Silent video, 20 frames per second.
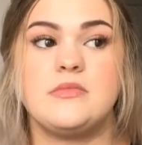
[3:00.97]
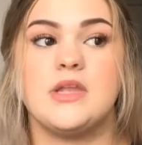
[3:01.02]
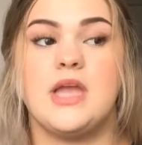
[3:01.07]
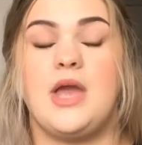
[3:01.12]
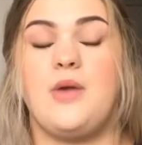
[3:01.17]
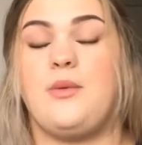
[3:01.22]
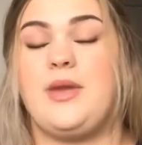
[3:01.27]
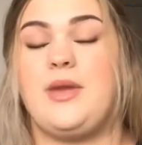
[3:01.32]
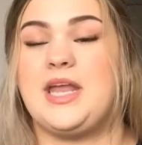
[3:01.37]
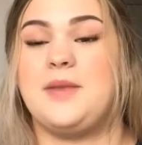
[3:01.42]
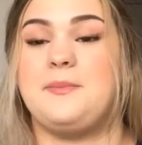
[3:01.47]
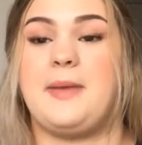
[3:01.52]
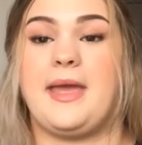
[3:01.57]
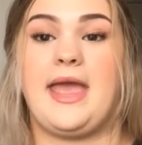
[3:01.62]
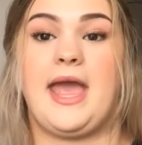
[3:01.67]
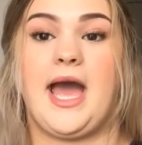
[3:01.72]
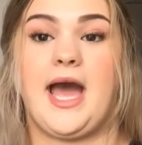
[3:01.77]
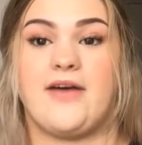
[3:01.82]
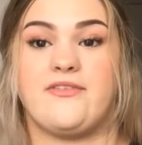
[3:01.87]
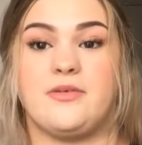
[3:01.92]
and to pay
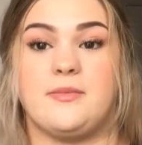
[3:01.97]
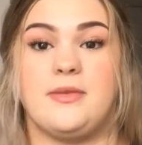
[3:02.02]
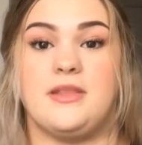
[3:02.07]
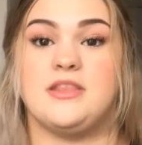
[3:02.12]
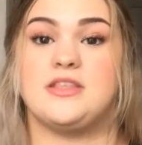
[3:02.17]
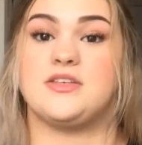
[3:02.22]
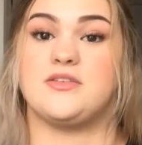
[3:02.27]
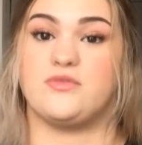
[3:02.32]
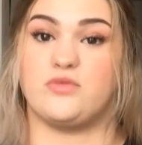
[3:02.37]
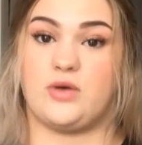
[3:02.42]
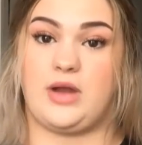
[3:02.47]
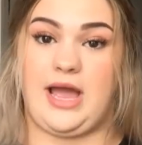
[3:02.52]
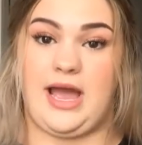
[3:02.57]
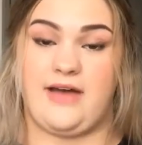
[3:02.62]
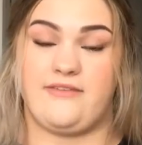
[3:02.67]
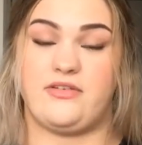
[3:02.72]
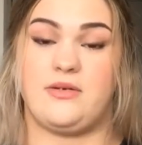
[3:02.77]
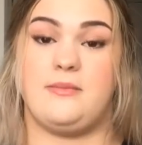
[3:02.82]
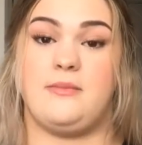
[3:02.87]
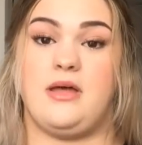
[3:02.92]
half a
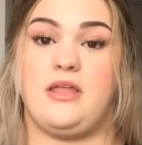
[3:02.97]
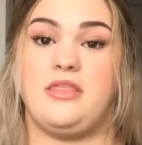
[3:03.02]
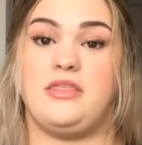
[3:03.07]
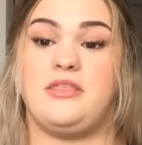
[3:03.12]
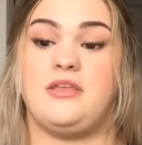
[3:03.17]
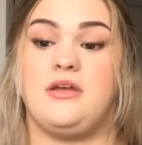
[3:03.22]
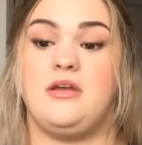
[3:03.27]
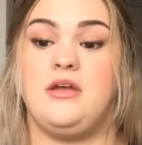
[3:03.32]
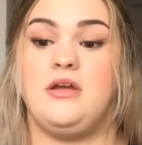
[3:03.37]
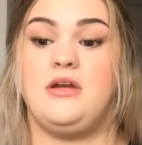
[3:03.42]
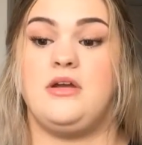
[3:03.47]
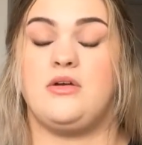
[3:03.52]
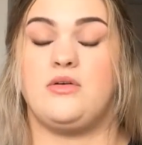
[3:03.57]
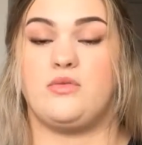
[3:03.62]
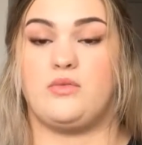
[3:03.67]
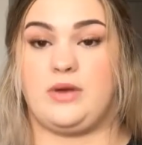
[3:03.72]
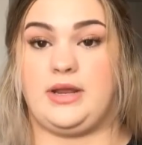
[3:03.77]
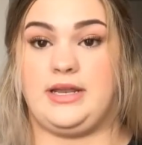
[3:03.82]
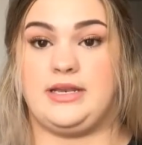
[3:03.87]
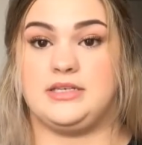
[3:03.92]
month
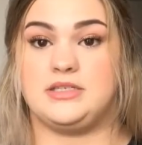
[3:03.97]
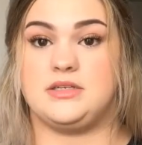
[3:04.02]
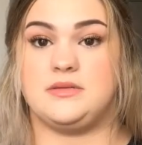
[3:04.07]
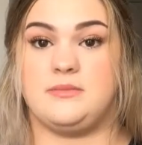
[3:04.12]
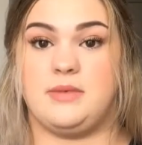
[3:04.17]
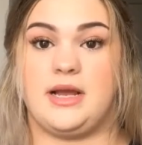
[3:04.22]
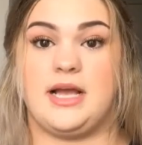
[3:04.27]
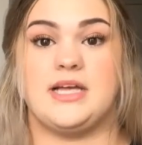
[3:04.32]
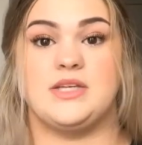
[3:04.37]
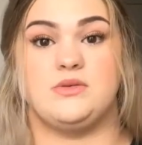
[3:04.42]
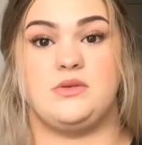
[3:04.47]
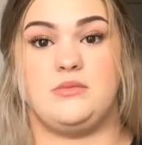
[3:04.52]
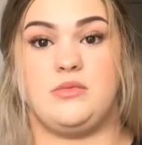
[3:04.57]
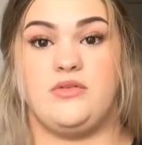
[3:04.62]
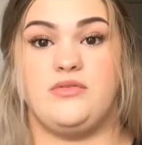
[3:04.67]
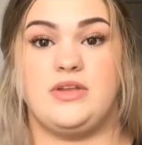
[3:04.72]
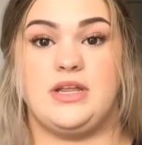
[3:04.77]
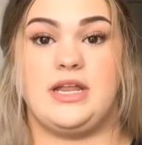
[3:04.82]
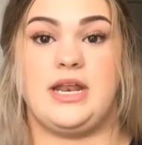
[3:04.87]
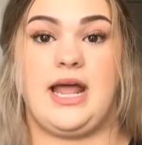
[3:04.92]
rent because we
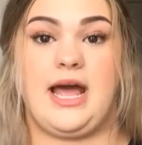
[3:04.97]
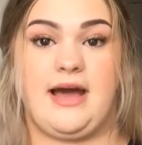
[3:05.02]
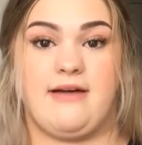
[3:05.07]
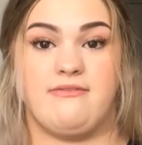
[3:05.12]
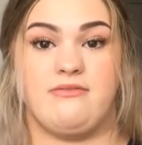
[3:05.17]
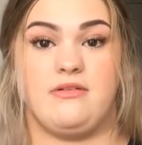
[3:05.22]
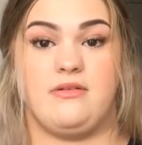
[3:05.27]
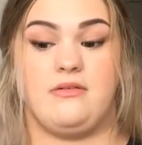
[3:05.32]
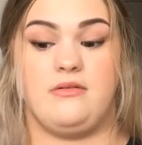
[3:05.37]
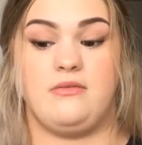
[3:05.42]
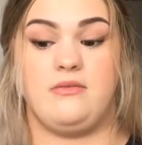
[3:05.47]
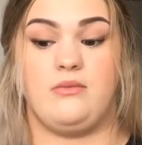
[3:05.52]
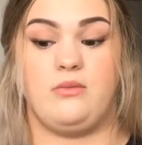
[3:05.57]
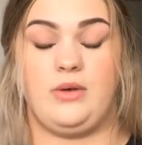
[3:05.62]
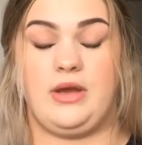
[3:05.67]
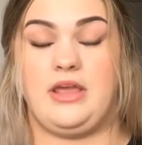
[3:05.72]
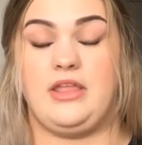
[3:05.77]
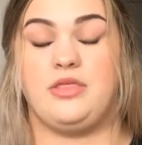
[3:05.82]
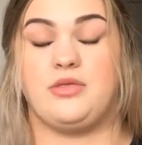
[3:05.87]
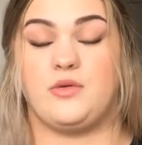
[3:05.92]
moved in
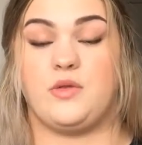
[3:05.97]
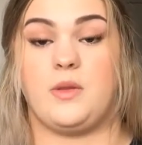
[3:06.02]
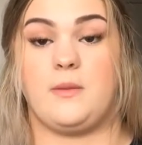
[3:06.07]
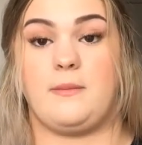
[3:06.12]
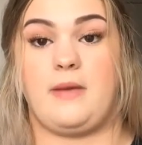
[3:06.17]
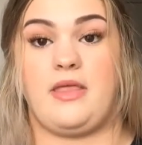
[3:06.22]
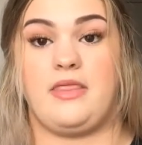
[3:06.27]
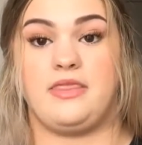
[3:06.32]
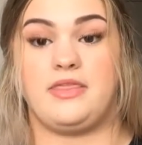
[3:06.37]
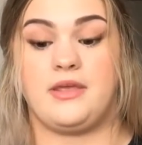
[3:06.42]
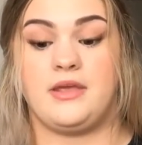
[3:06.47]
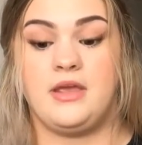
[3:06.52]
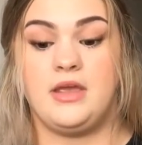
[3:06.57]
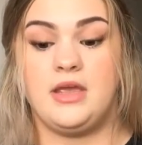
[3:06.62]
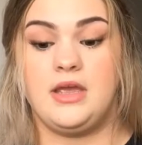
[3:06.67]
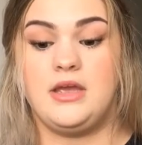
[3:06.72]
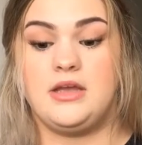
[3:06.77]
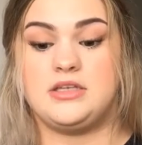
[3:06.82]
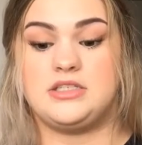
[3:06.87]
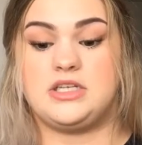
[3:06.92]
halfway through the month
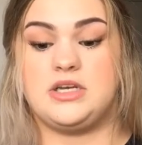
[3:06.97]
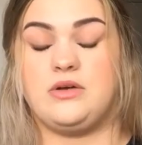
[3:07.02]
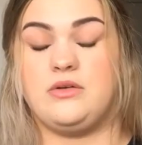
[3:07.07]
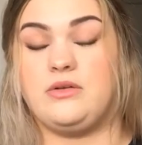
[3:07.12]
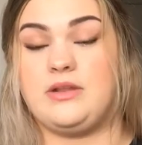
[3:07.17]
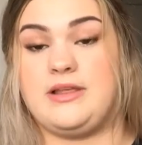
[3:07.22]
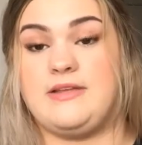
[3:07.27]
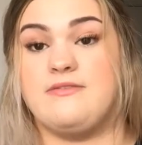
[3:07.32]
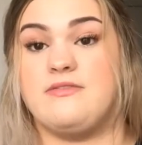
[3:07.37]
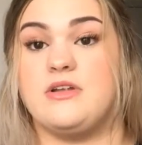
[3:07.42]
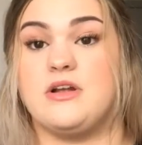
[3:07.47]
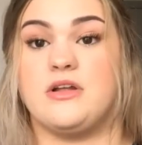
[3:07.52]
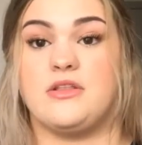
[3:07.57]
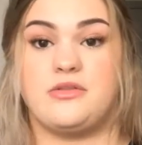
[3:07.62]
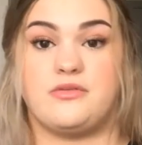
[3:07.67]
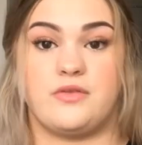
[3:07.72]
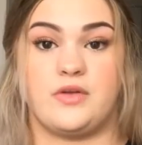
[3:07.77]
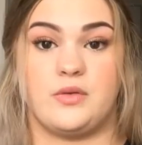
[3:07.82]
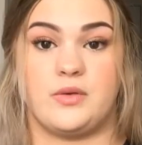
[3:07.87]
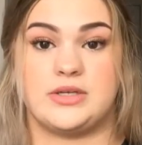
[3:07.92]
to live there
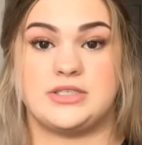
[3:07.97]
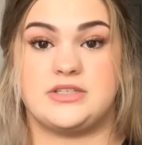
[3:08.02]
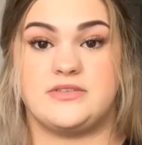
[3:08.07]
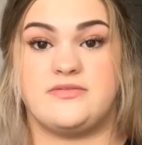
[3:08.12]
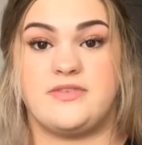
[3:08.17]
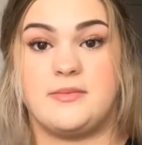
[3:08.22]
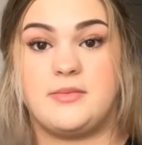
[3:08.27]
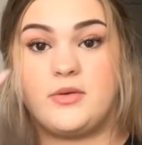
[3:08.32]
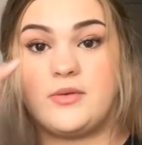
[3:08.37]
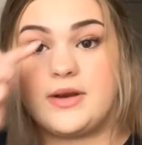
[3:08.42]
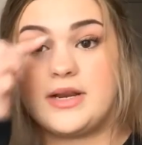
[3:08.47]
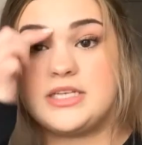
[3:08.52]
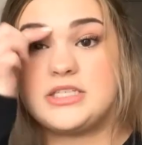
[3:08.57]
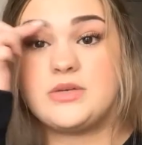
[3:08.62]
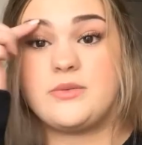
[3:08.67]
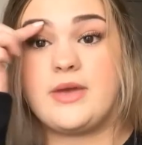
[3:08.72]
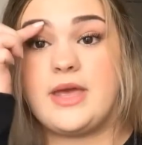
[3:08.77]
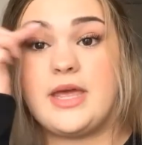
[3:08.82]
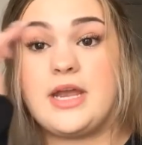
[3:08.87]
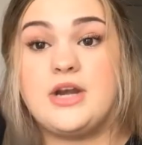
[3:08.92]
for the rest of February.
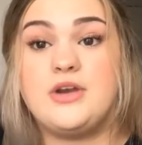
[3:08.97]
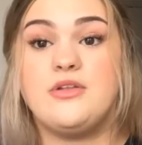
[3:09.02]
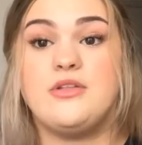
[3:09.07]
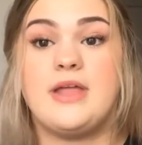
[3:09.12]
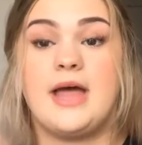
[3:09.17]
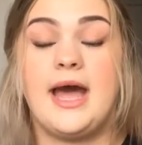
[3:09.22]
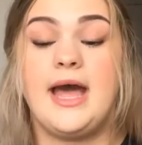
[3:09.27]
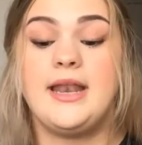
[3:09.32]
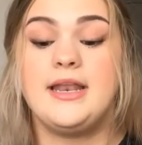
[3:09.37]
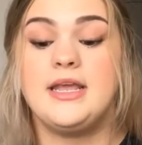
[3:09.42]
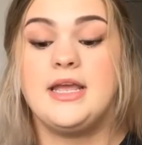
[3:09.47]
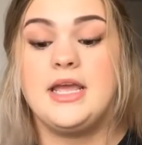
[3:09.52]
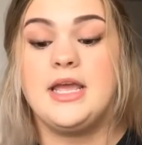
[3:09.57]
So we had to do that.